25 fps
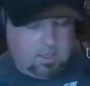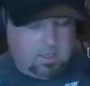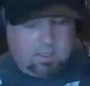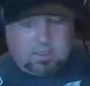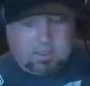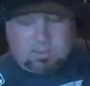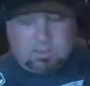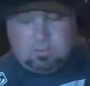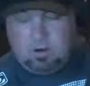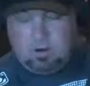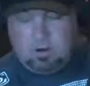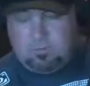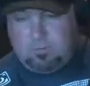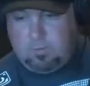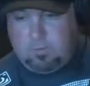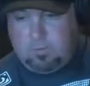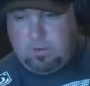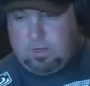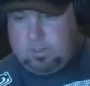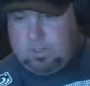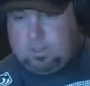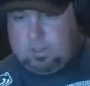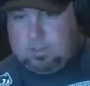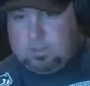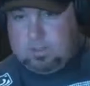of get on some
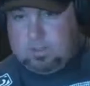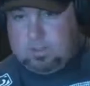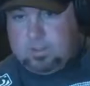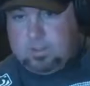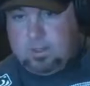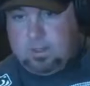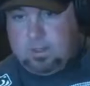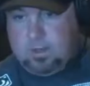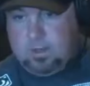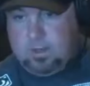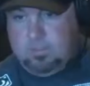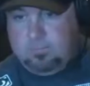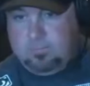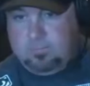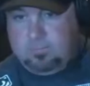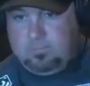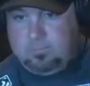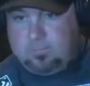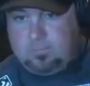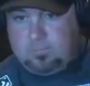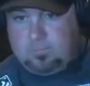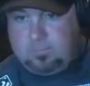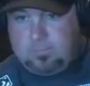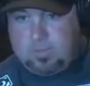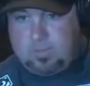referees. Um,
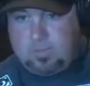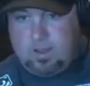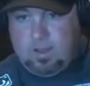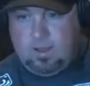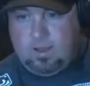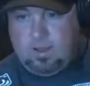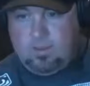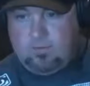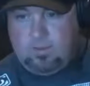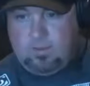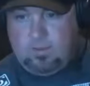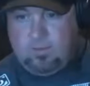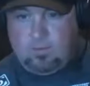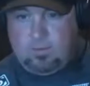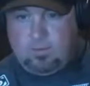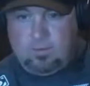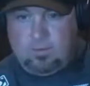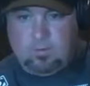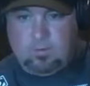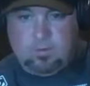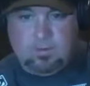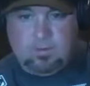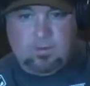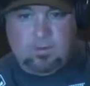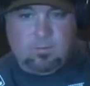I've
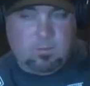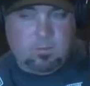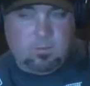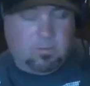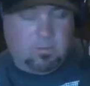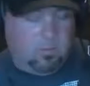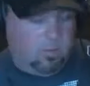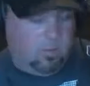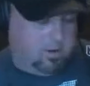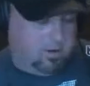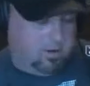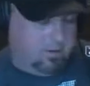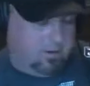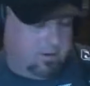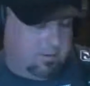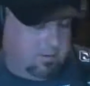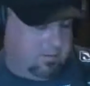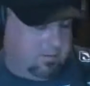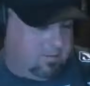never never been one to